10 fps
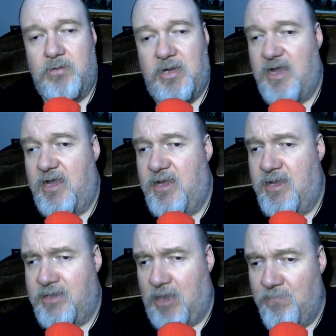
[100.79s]
He, he
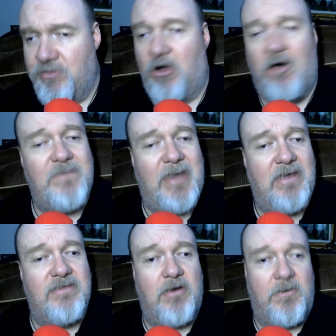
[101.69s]
comes off
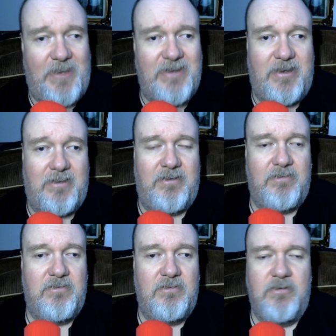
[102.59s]
as authentic.
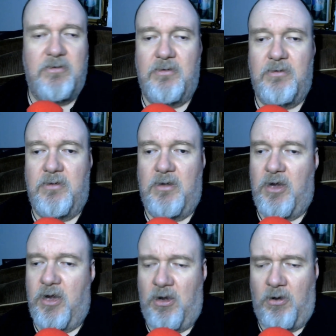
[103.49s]

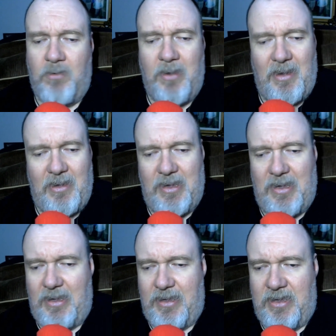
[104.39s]
You know,
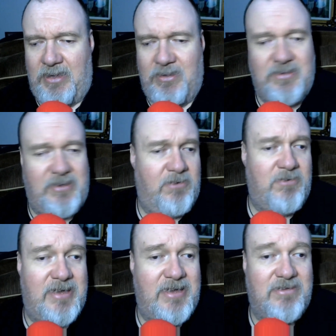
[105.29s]
he's here.
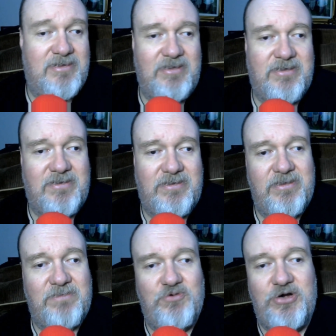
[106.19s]
He's this
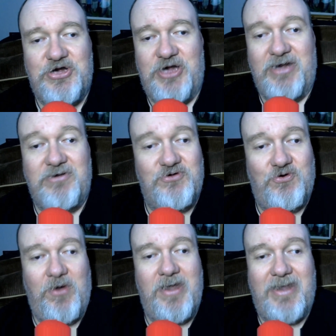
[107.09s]
this British kid
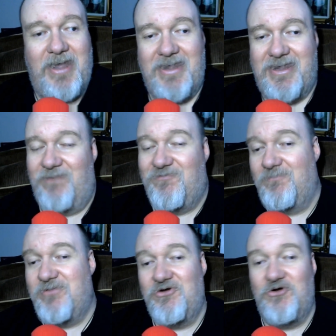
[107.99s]
doing a kid from
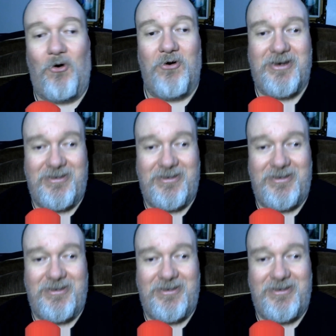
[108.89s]
New York,